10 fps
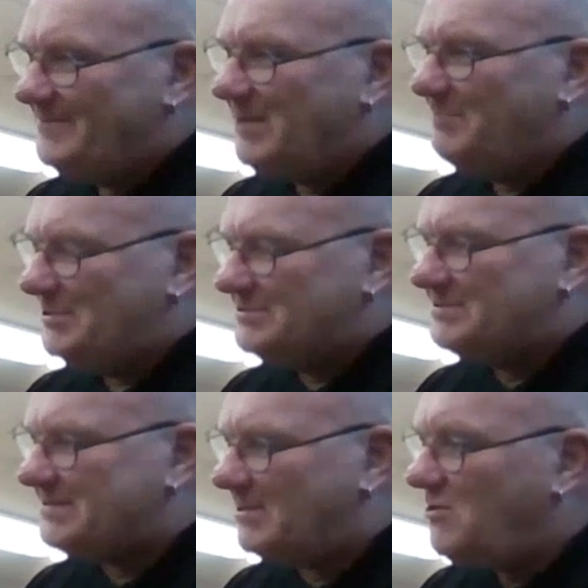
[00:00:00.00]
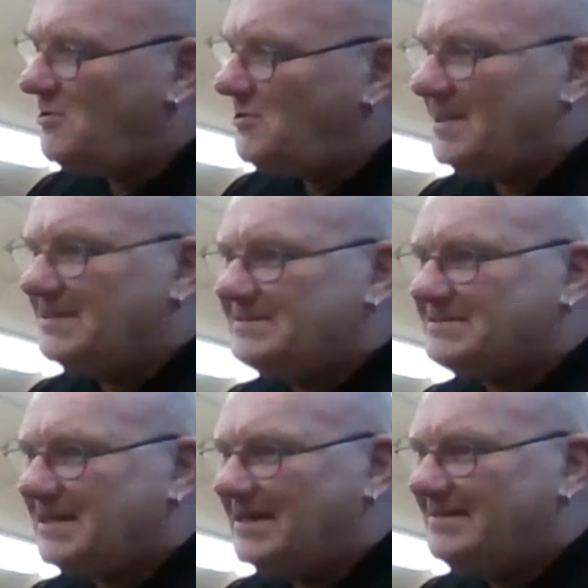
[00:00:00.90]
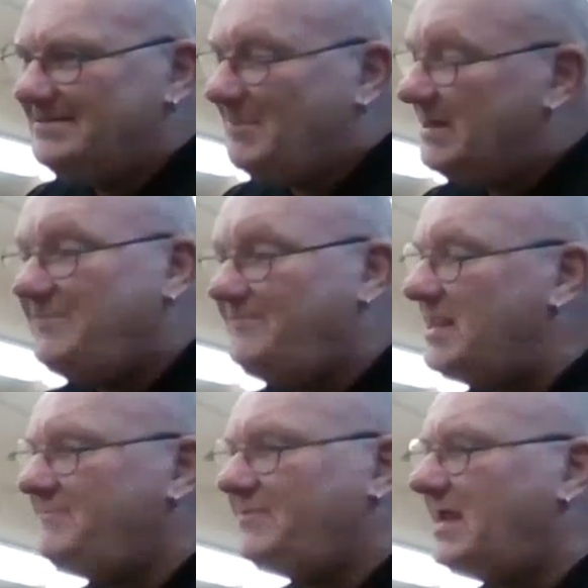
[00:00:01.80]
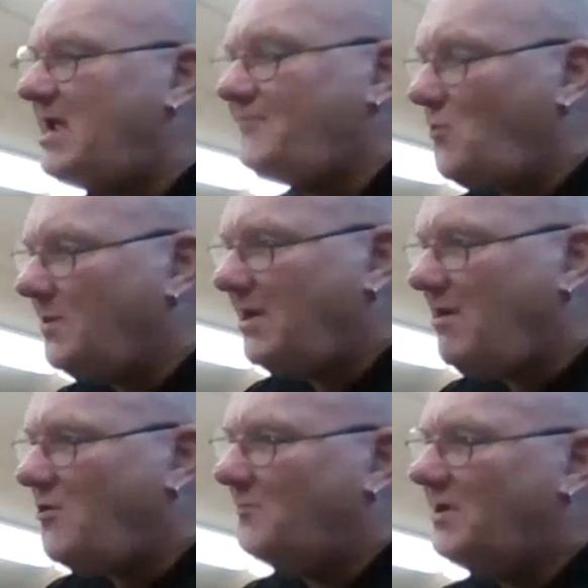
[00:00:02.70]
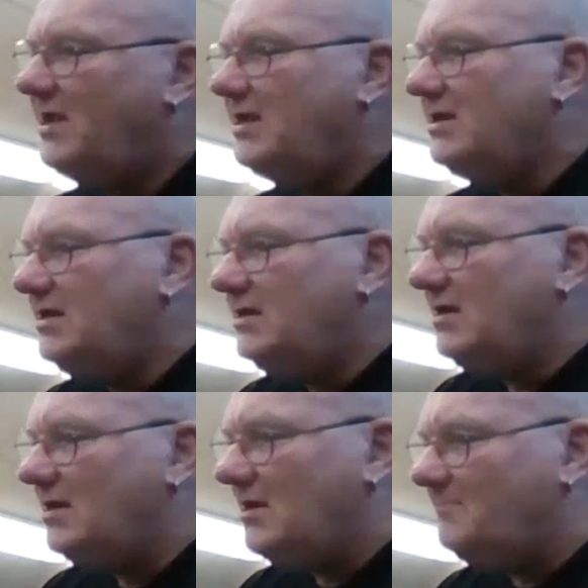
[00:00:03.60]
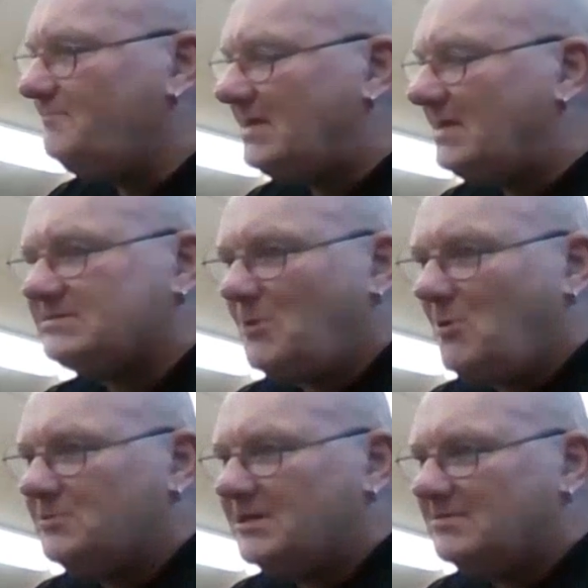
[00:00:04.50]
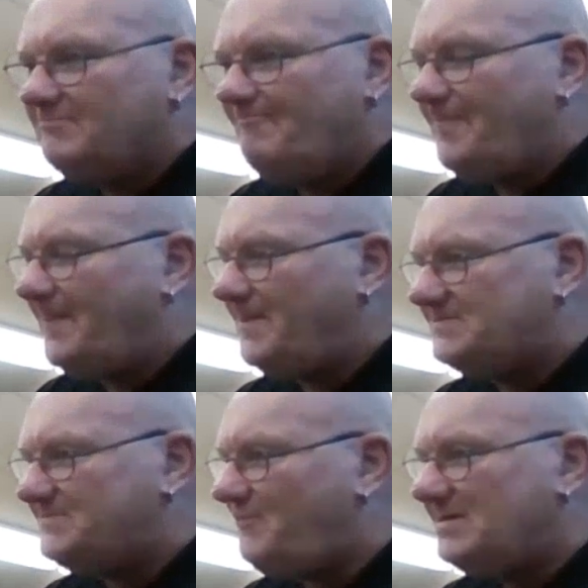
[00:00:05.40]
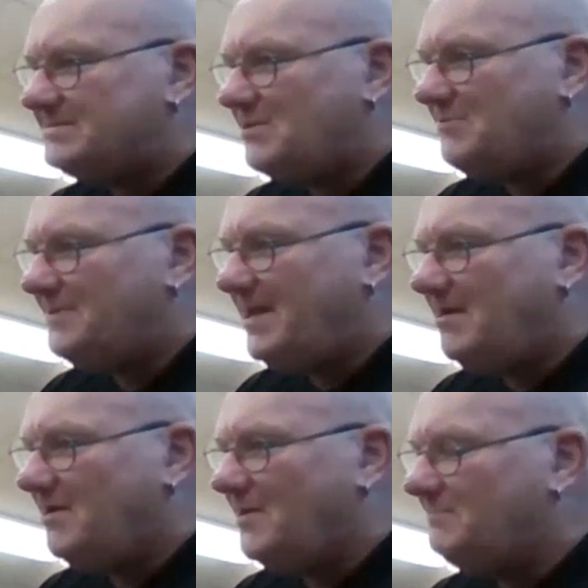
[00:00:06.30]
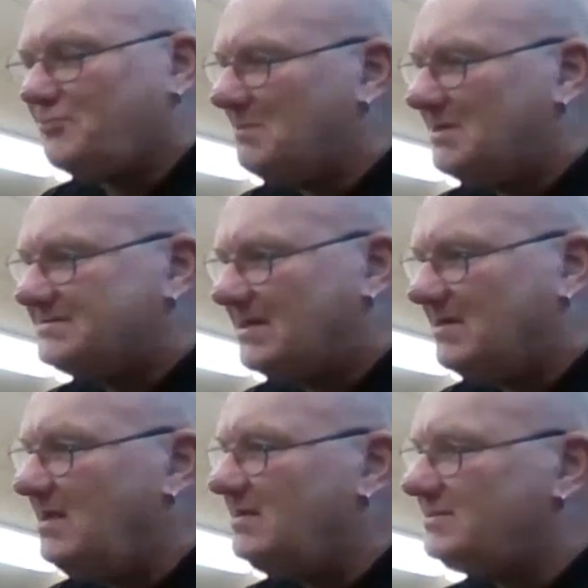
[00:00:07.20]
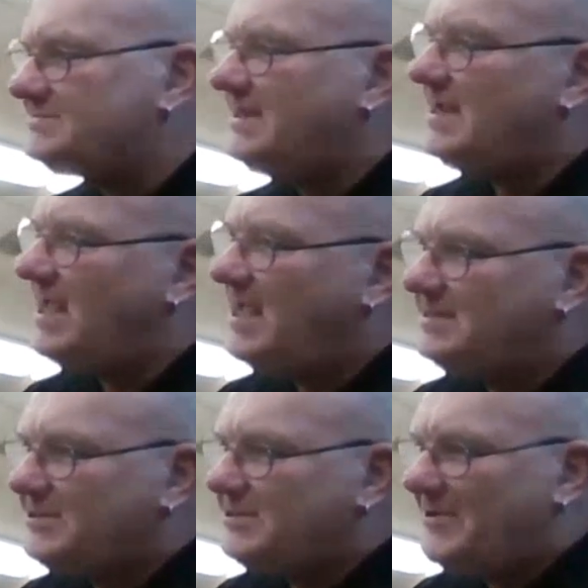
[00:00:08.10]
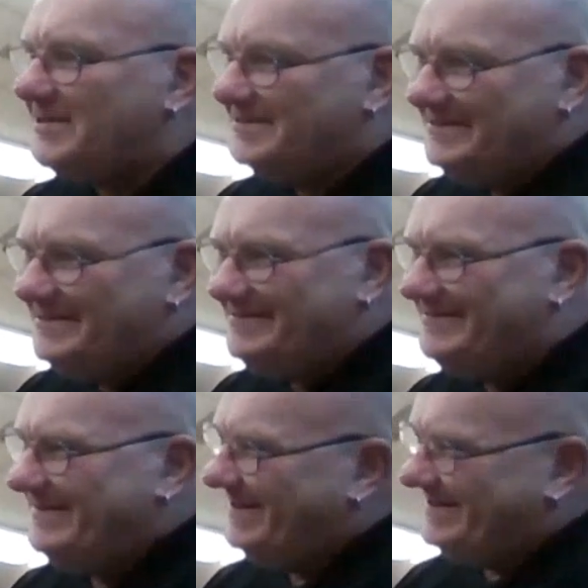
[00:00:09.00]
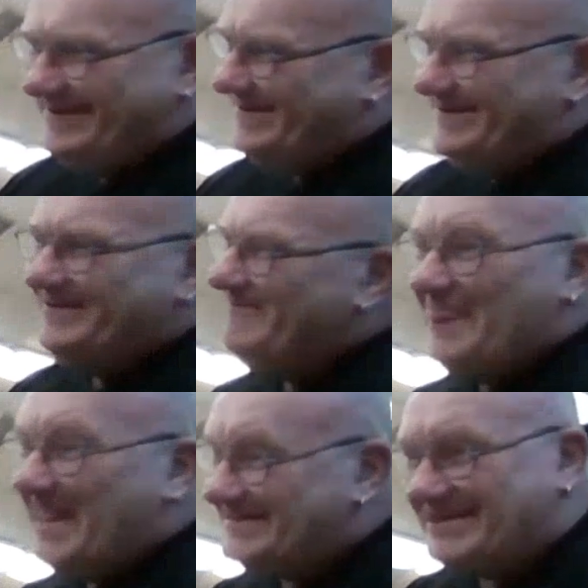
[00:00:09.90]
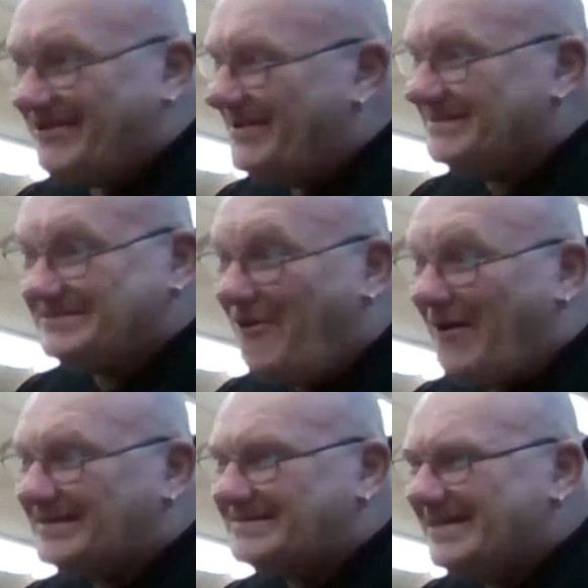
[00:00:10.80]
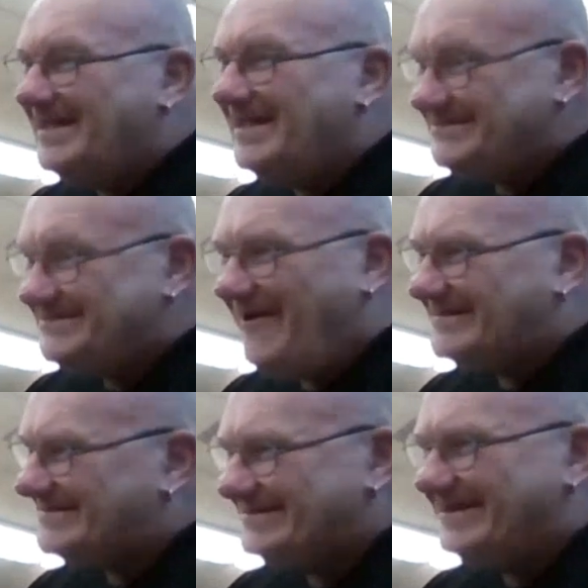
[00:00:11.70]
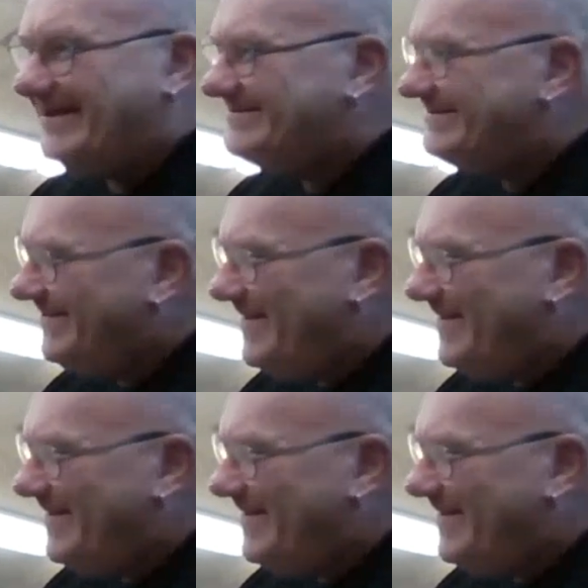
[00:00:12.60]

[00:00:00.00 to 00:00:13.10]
People used to say, oh, look, there's Sting. I mean, even now, if I went home back to Spalding, there's friends over there, and they'd probably say, Sting, how you doing? So it's nice. It's nice, you know.